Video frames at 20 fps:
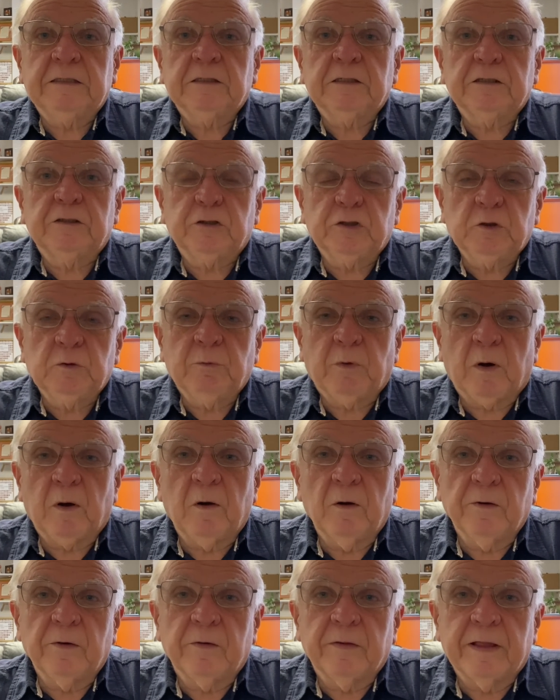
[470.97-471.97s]
to the tomb
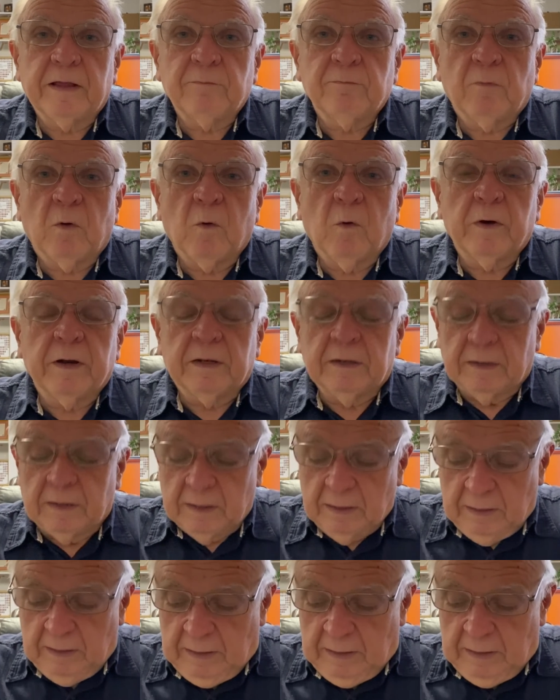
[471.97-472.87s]
earlier that morning,